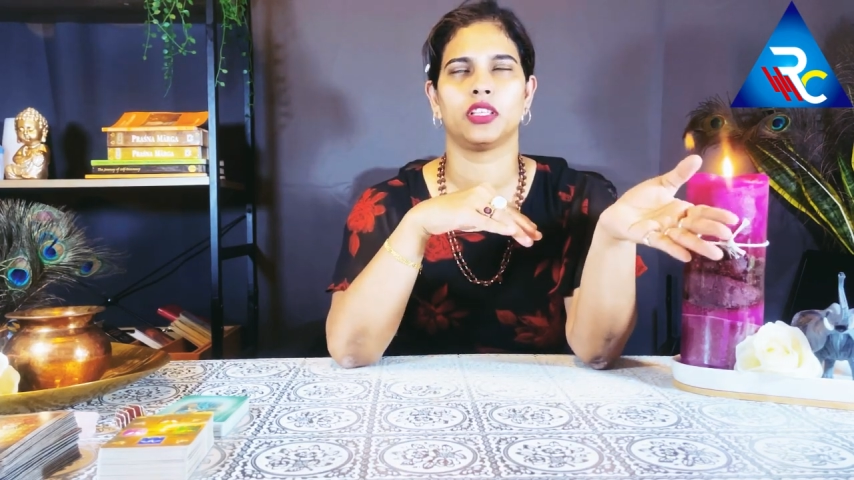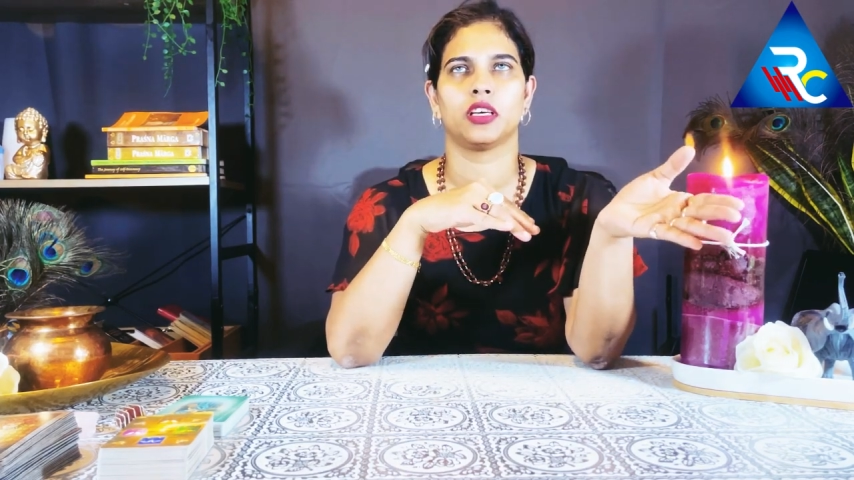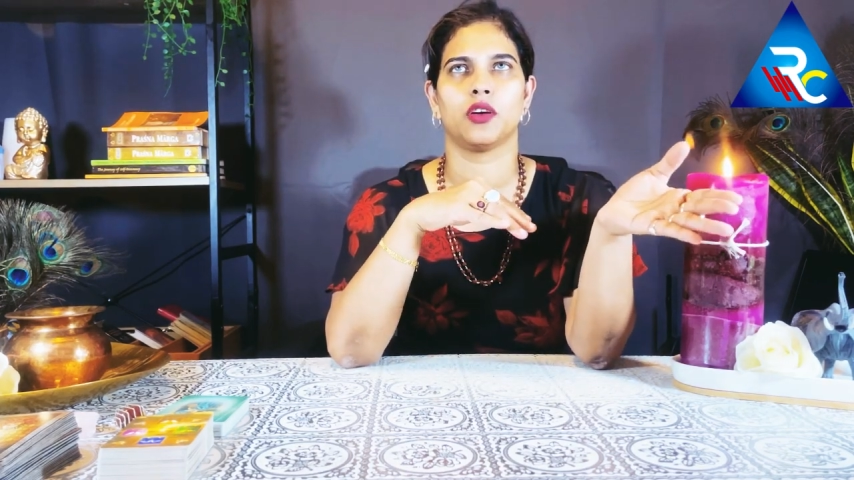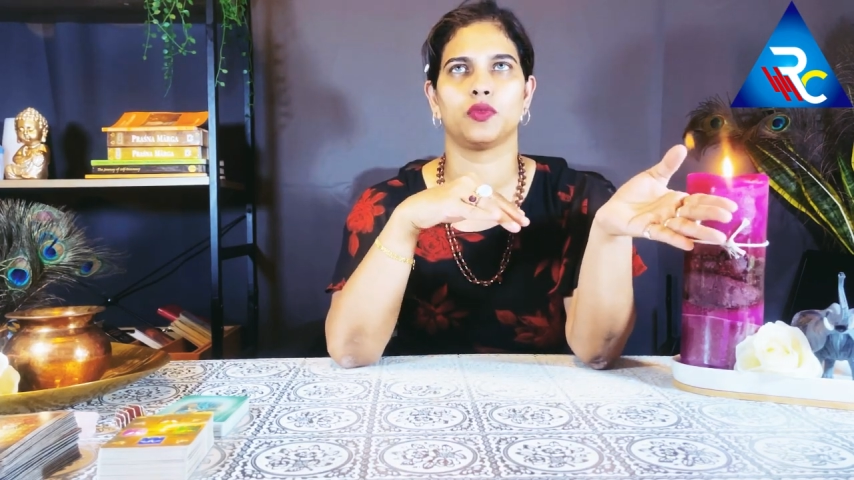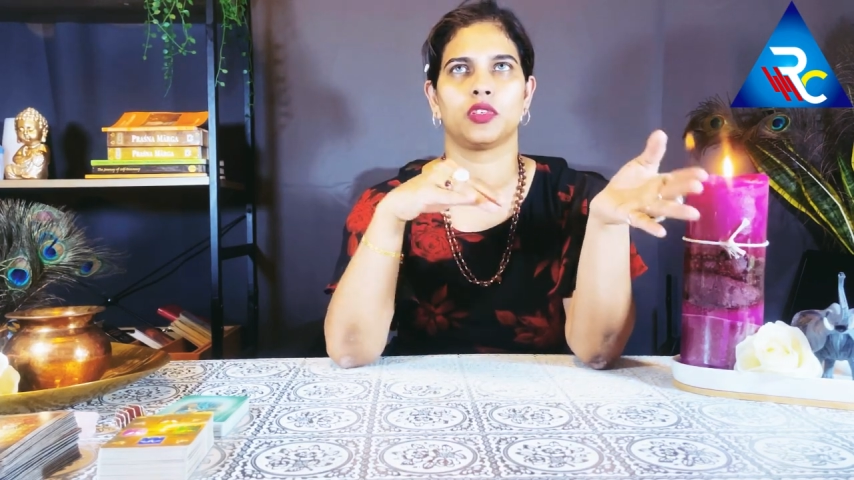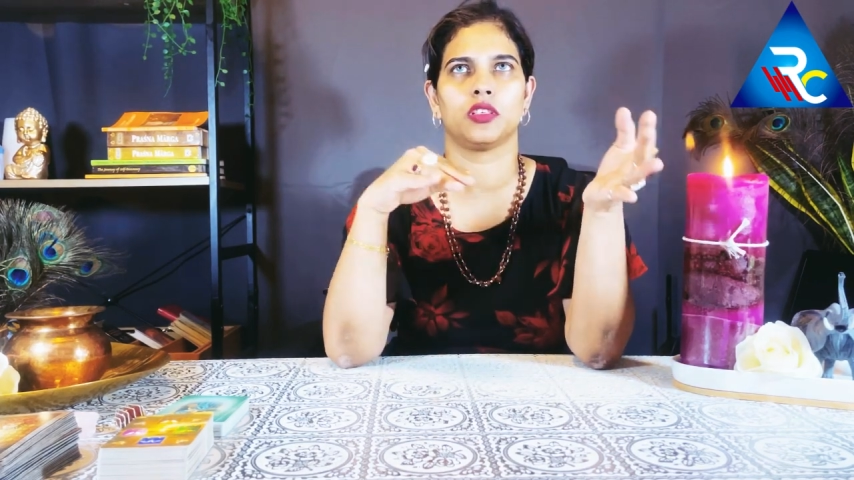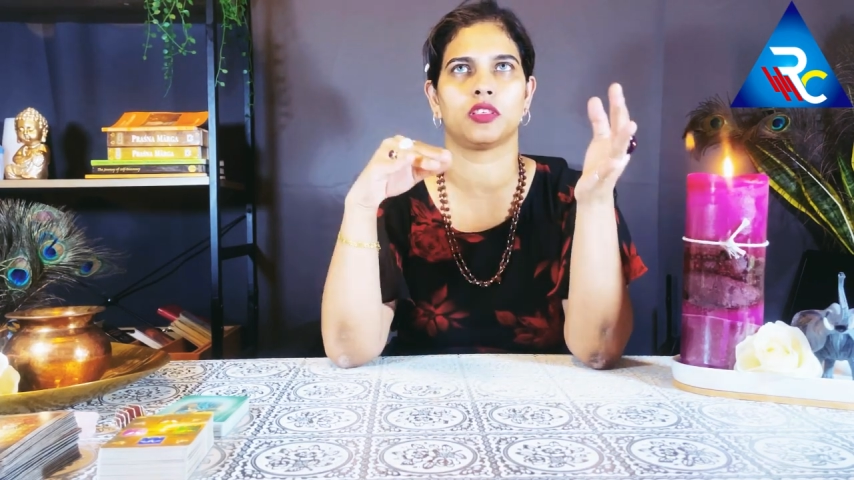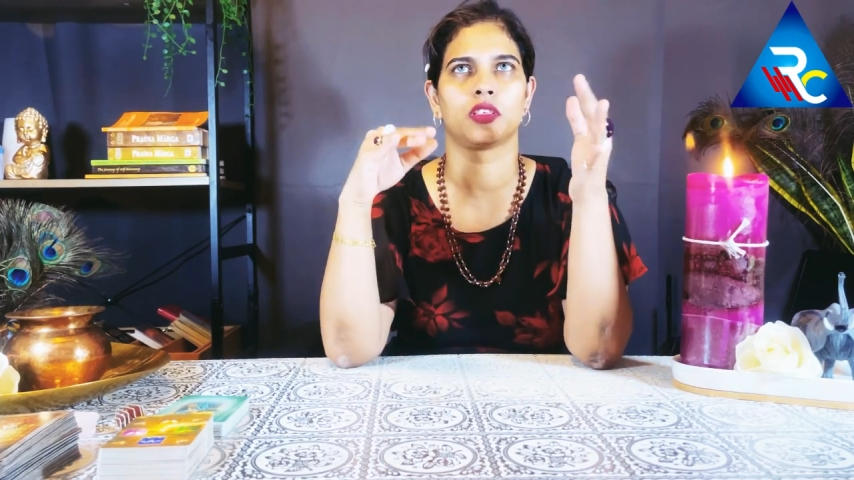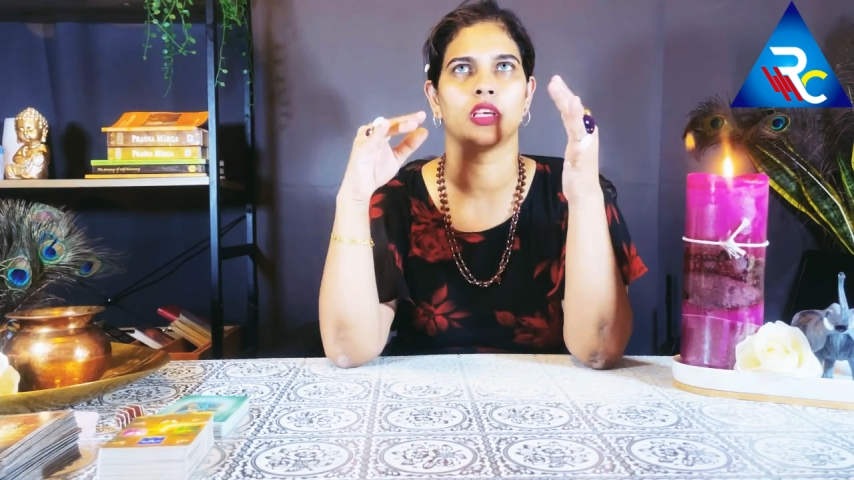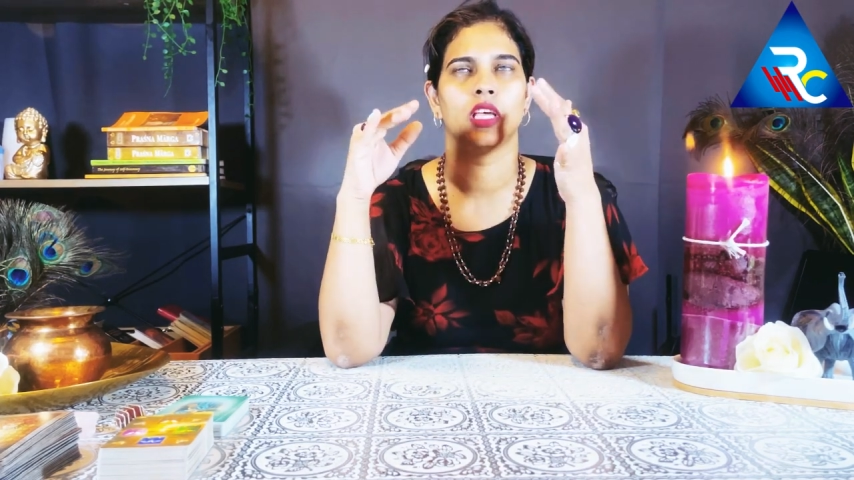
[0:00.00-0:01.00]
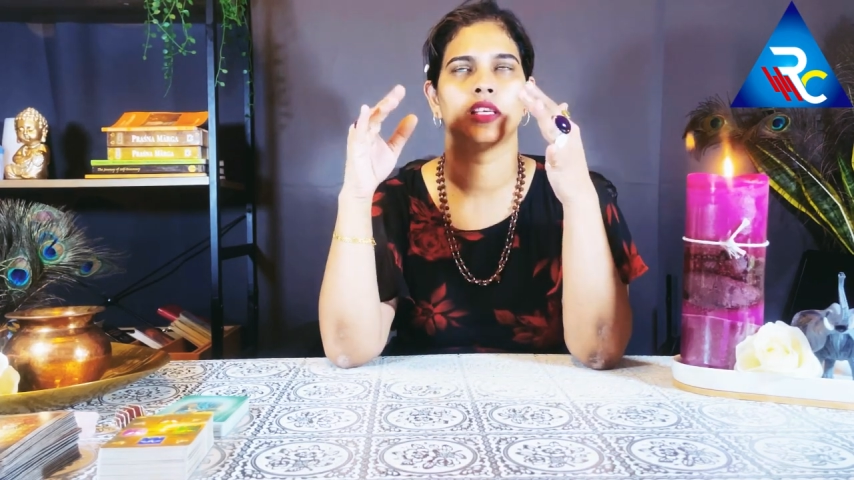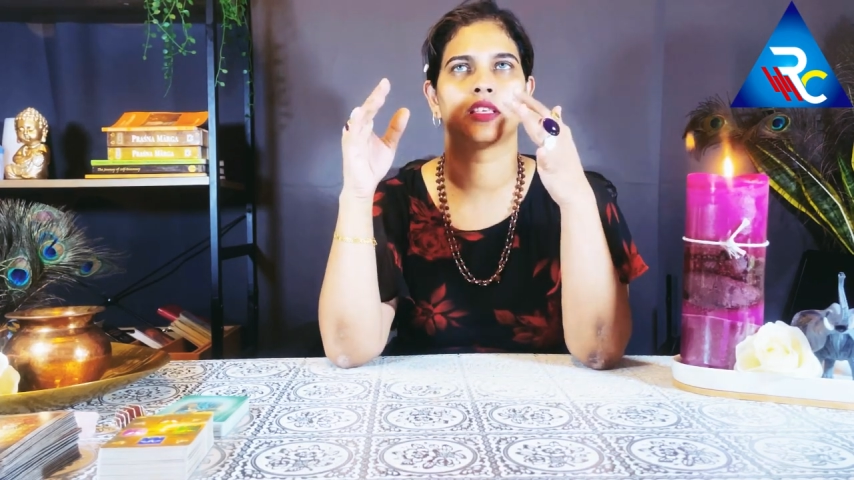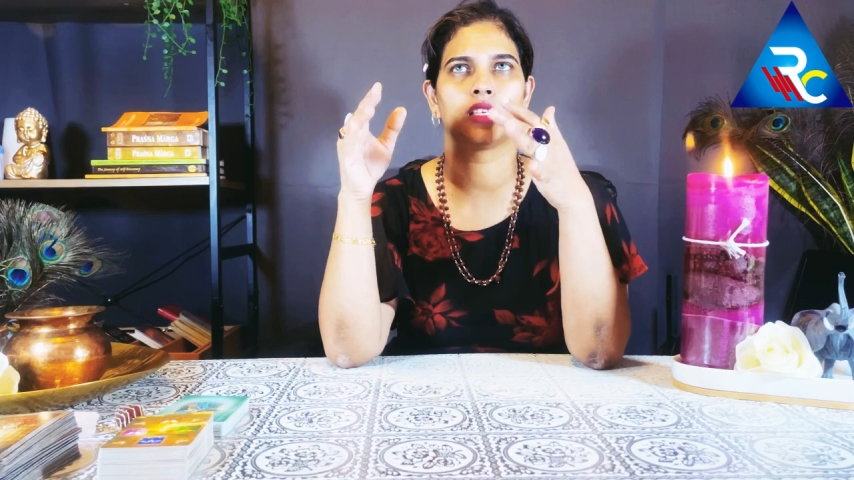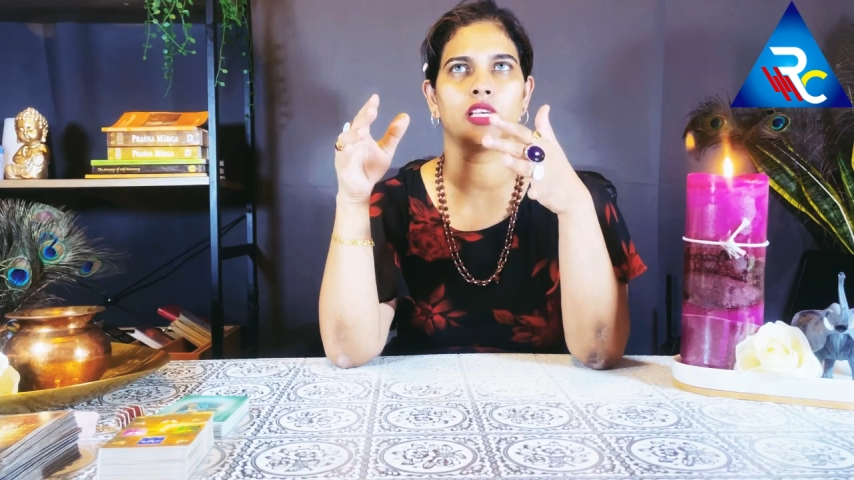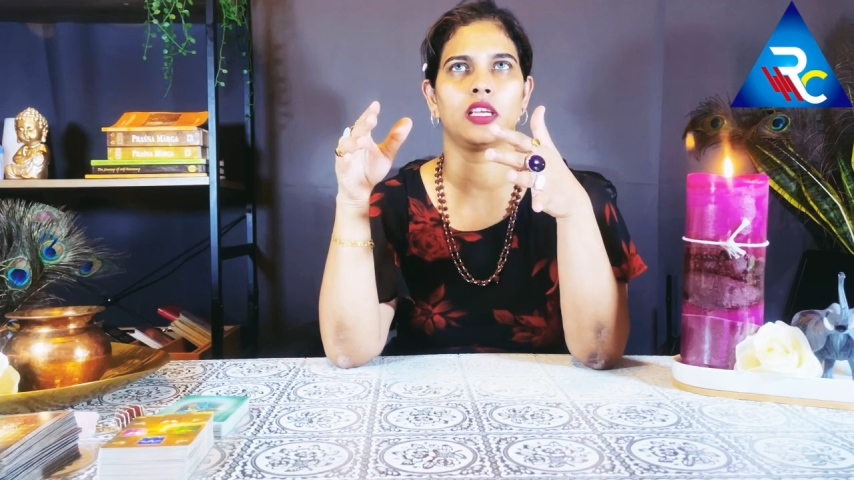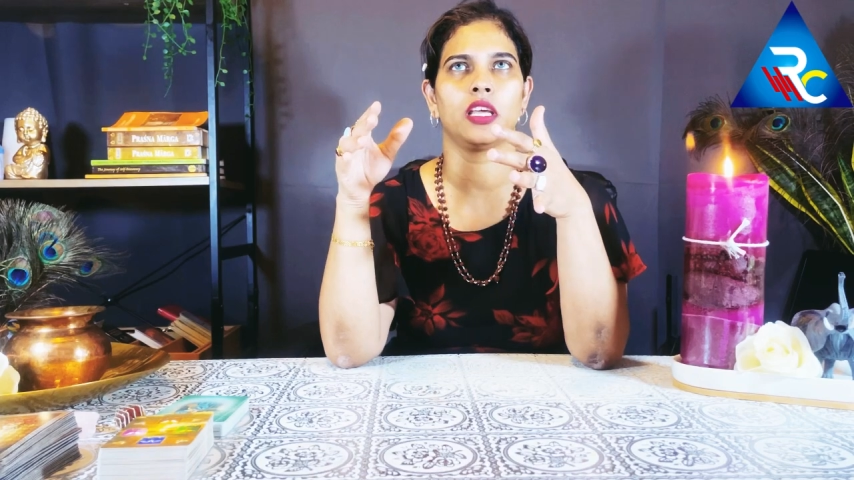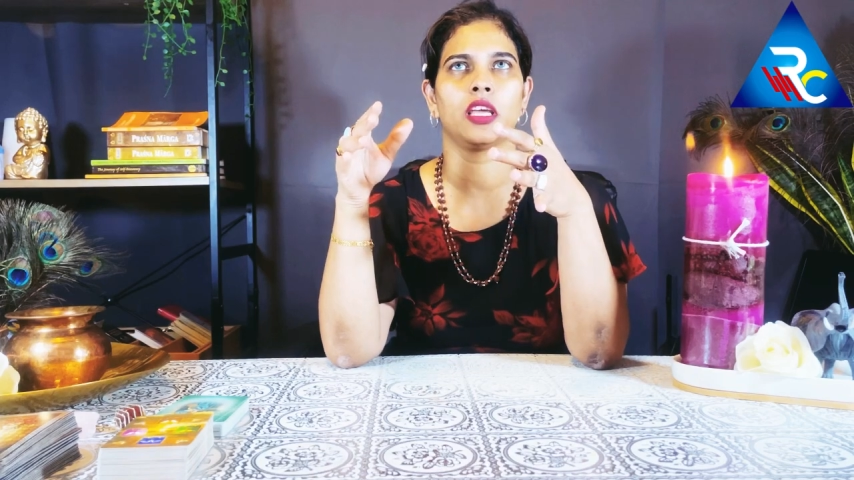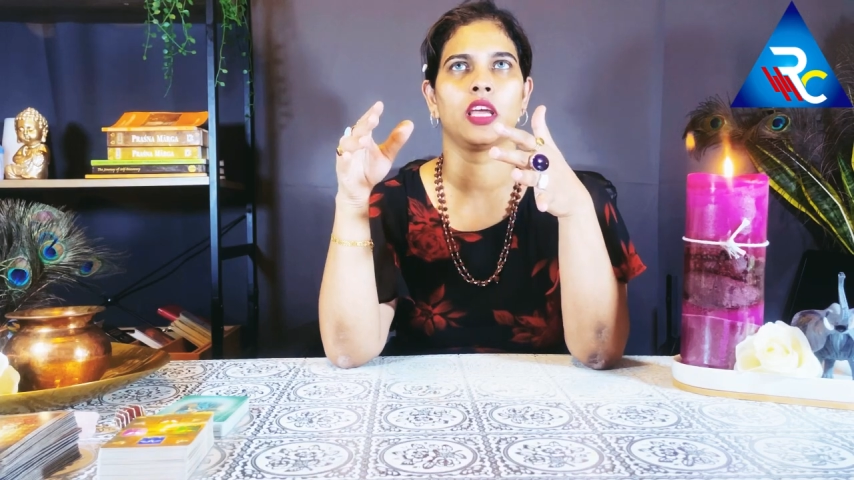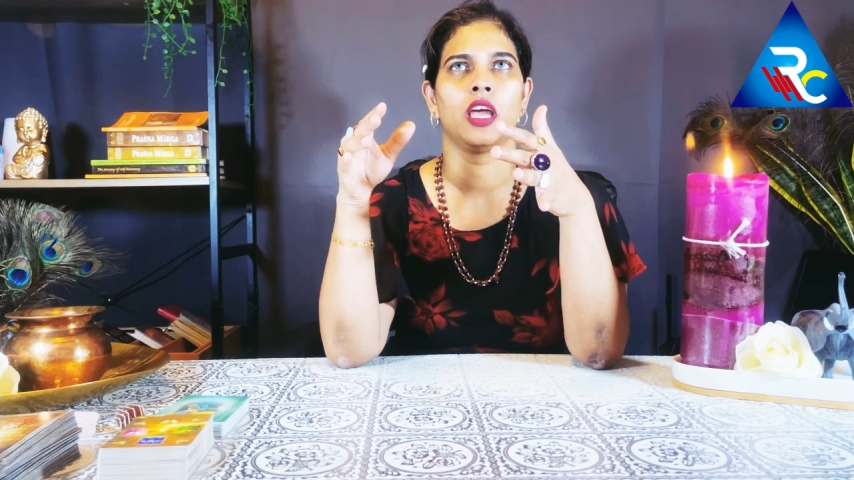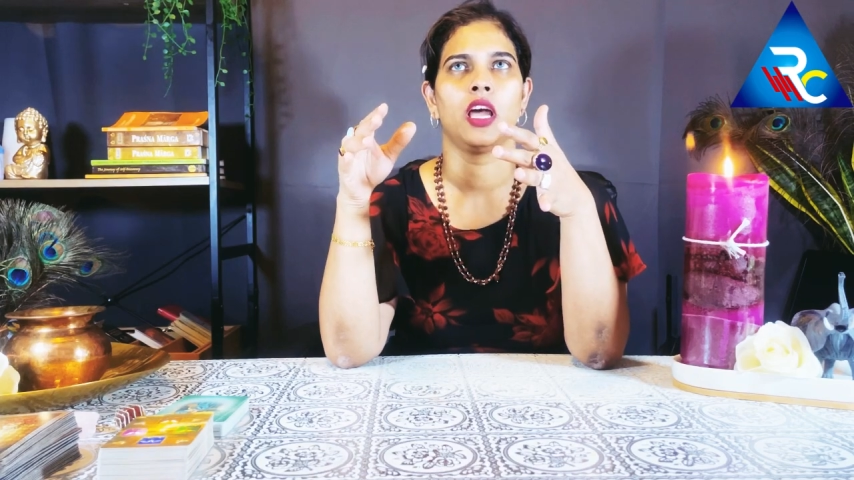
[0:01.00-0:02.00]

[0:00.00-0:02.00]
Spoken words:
house is sitting